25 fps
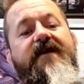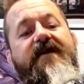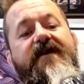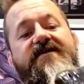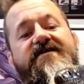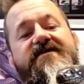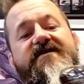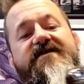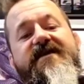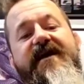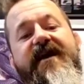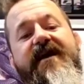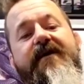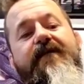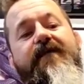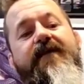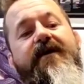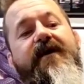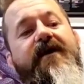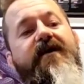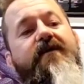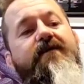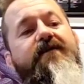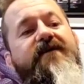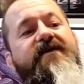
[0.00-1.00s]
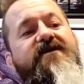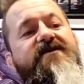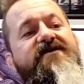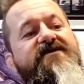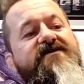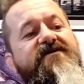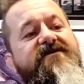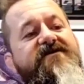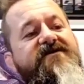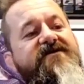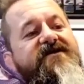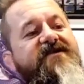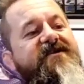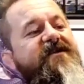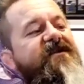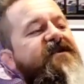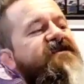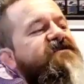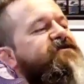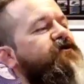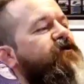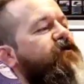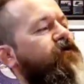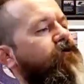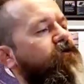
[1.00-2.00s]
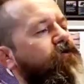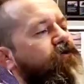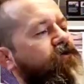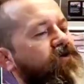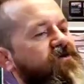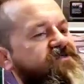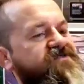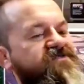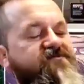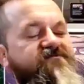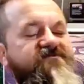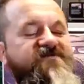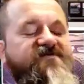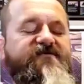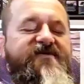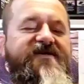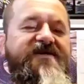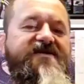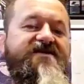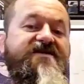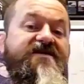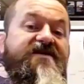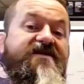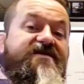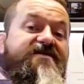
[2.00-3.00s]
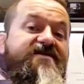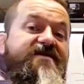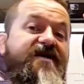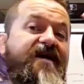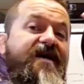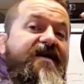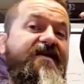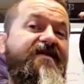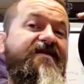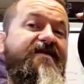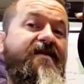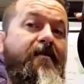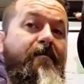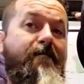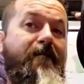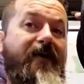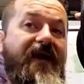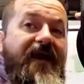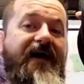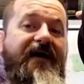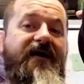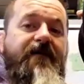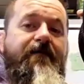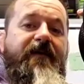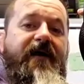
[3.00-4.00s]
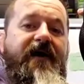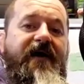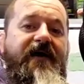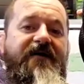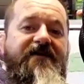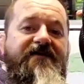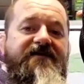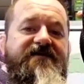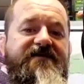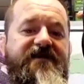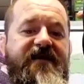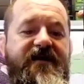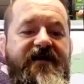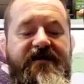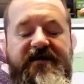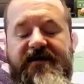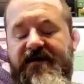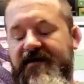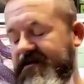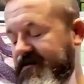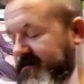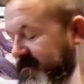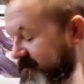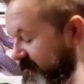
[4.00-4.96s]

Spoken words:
And today we're going to be discussing this awesome species, the black pine snake.